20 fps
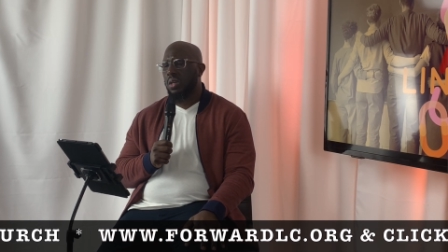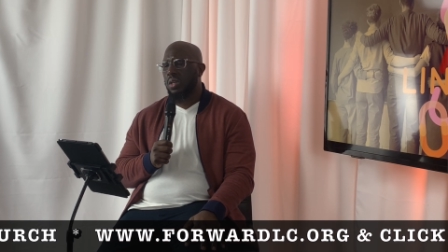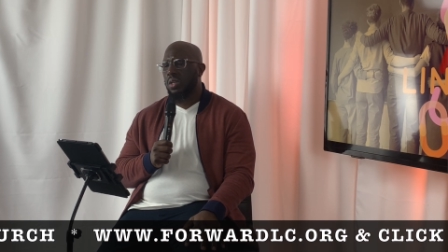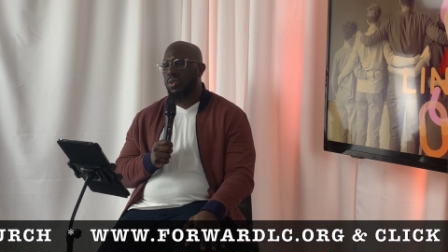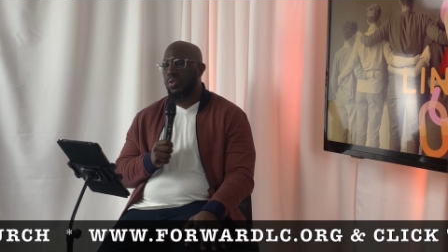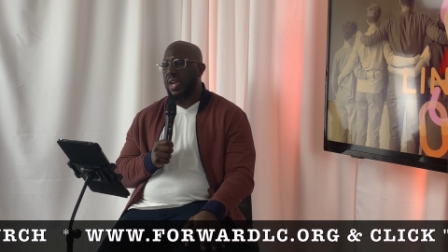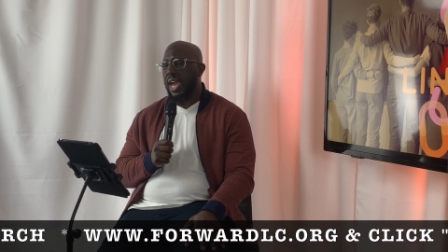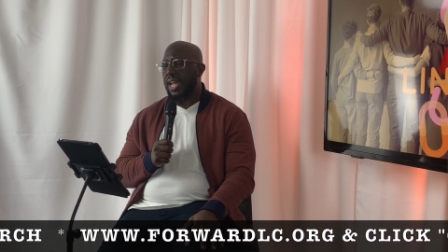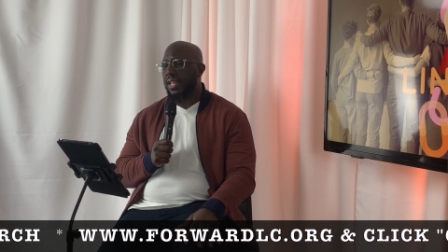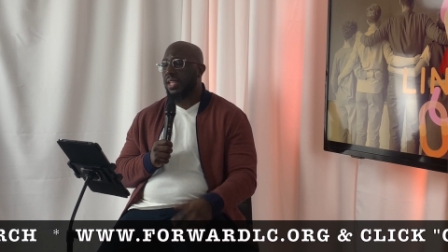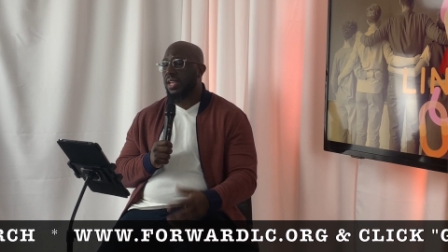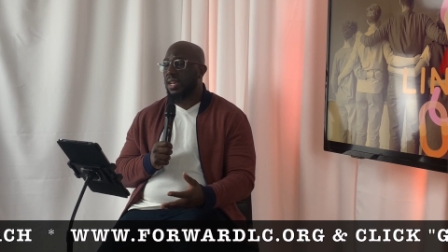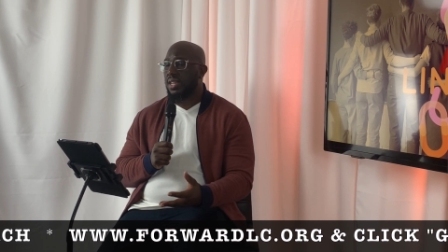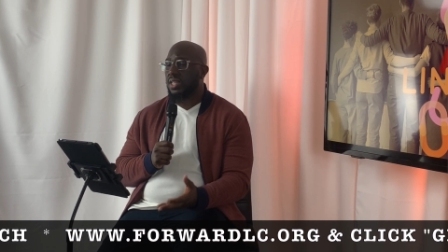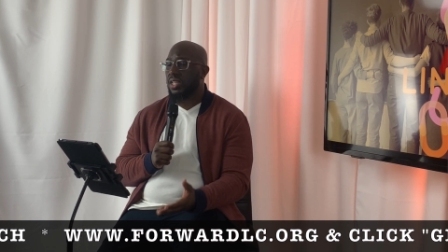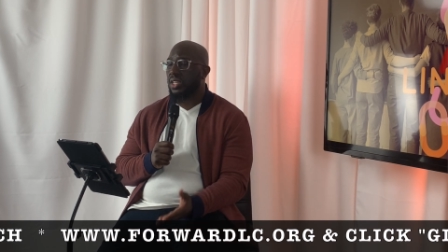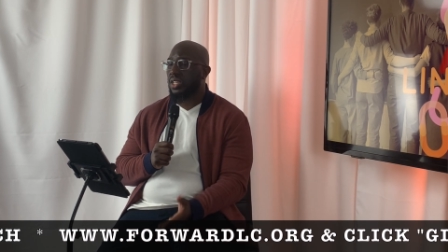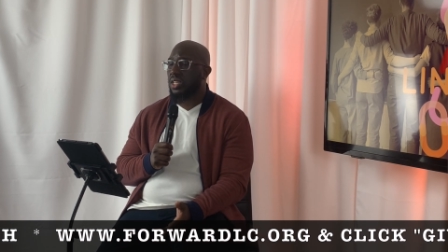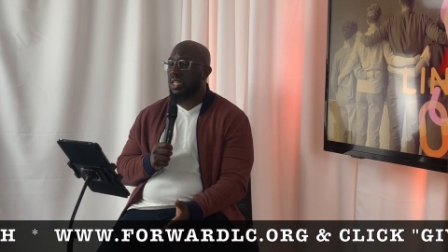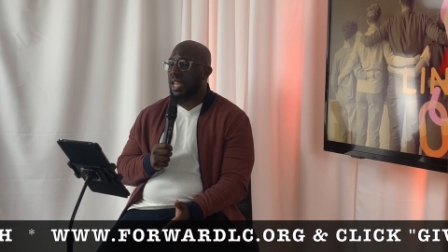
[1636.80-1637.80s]
You got to
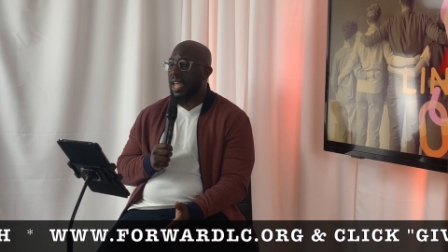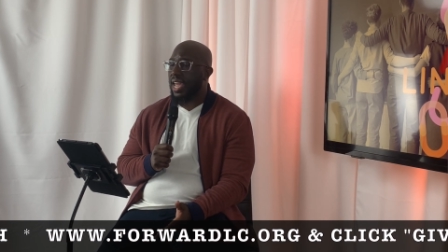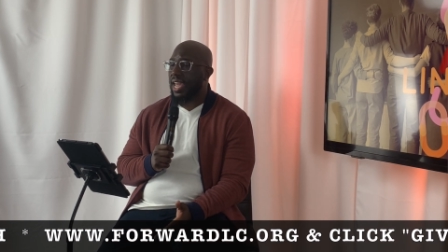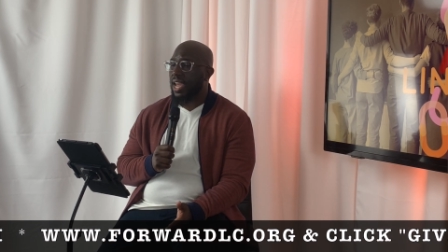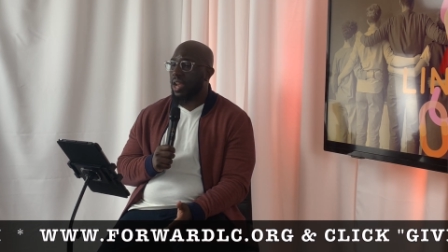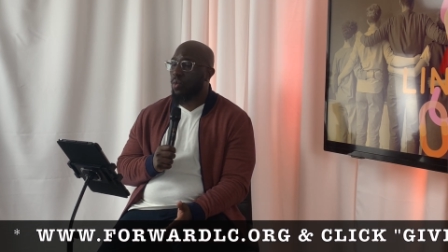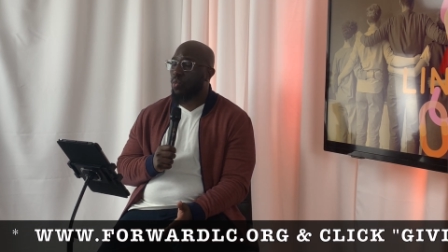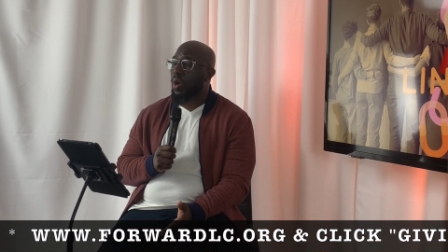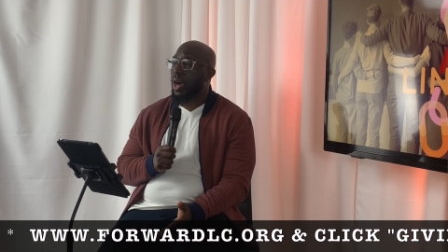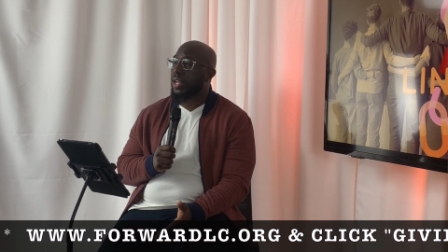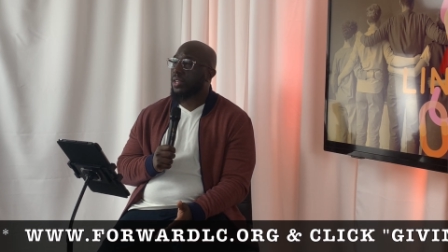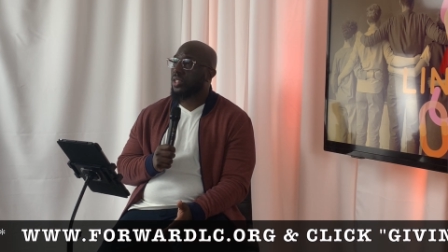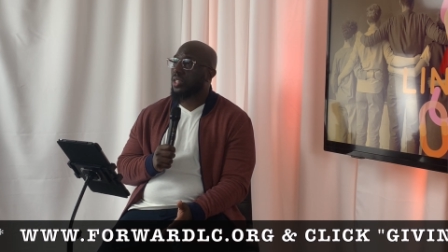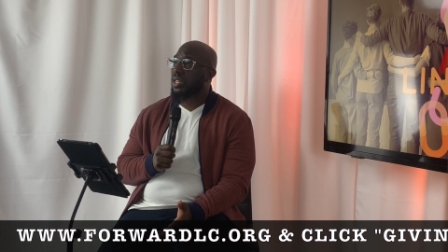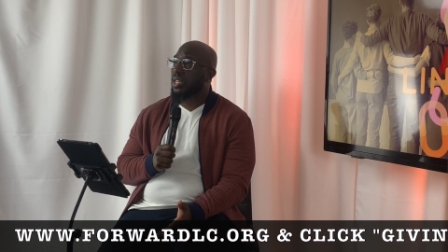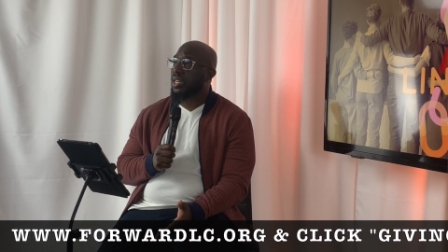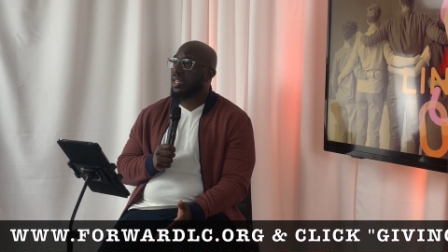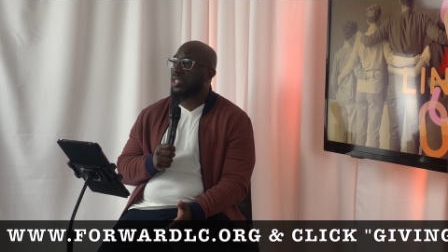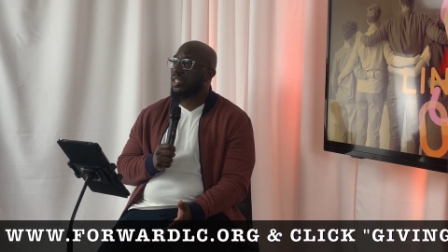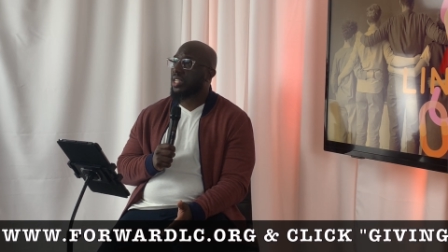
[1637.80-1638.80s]
understand, watch
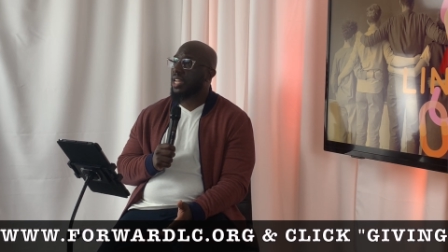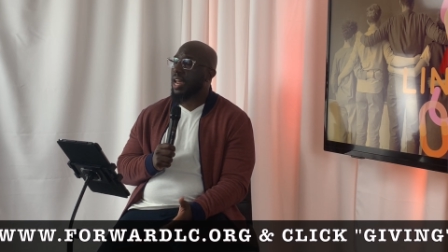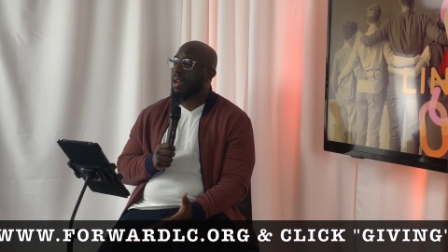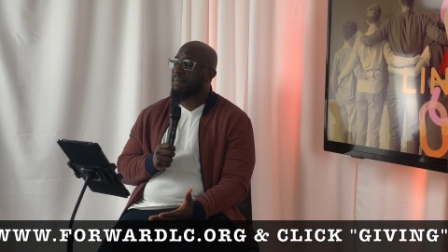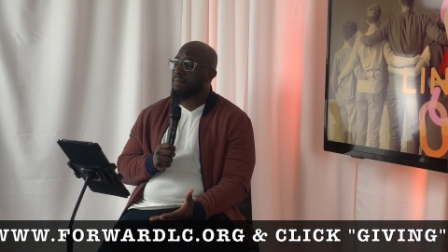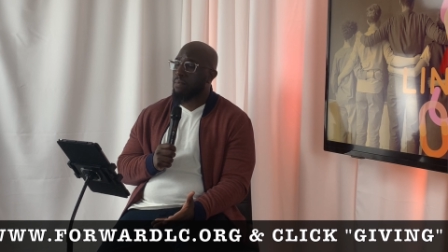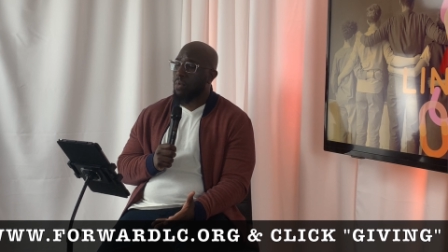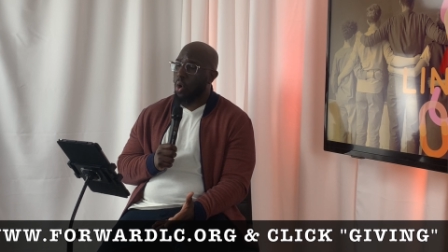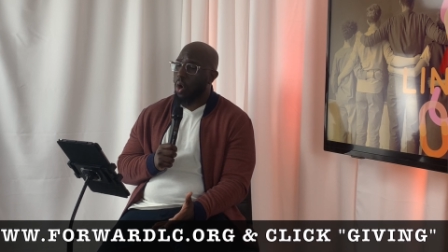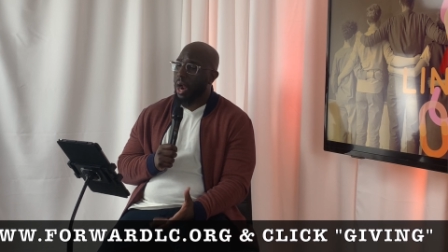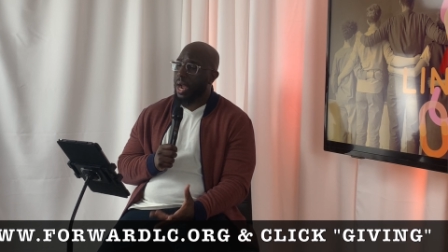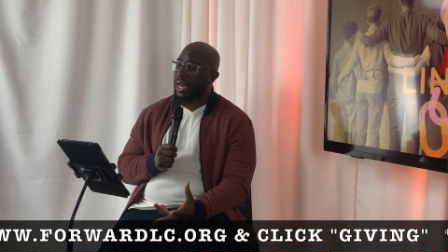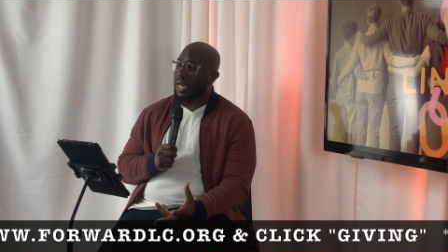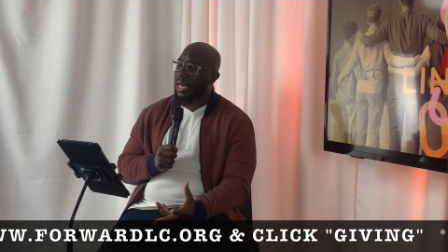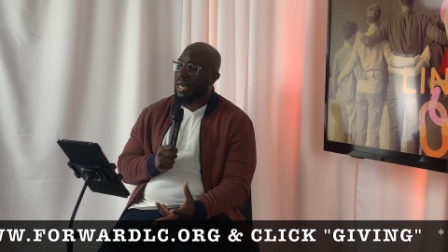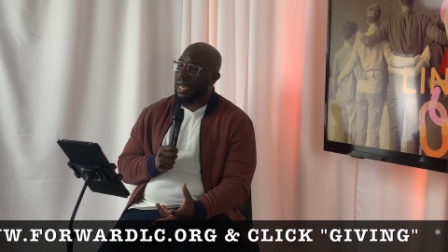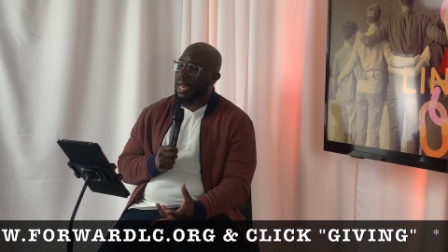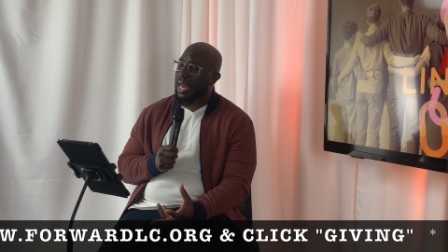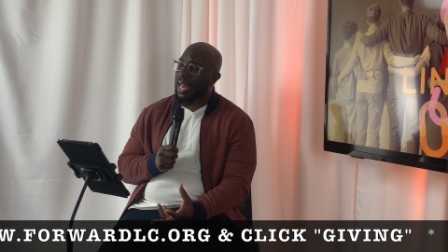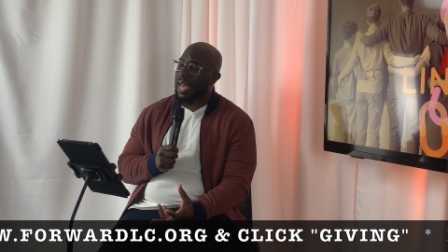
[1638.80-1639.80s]
this, that Mark
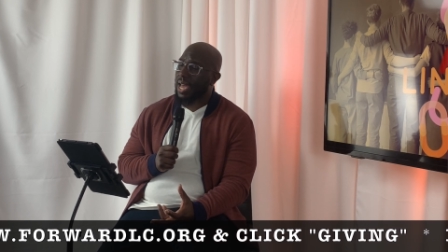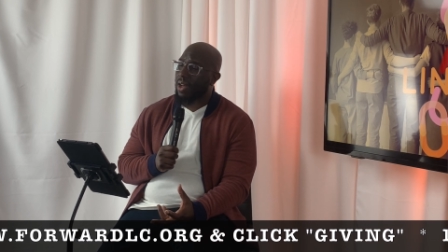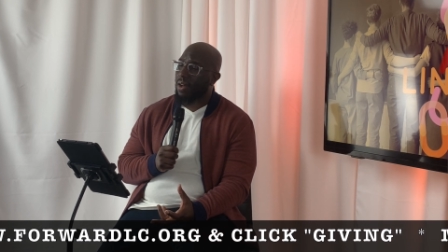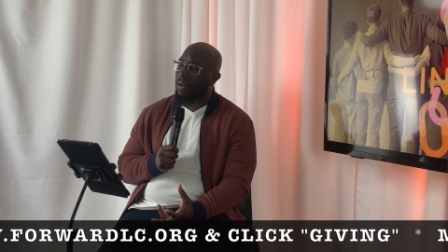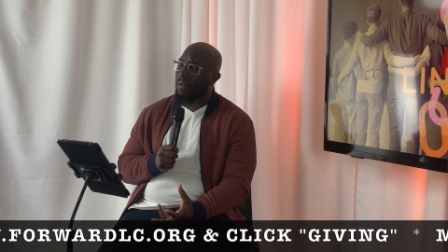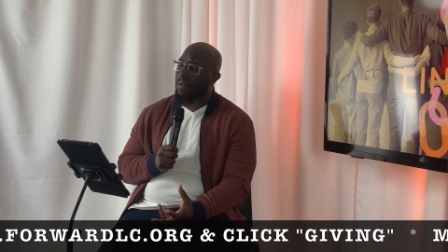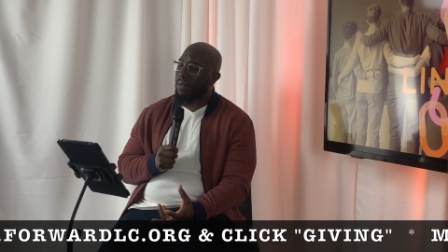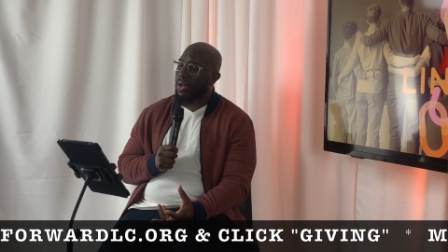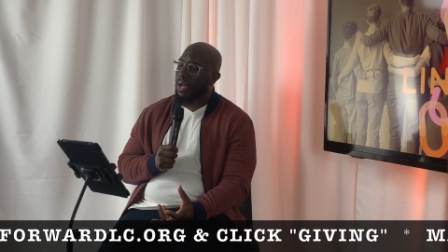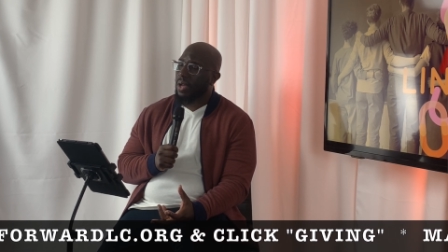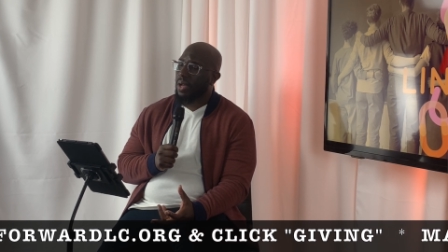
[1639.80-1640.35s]
left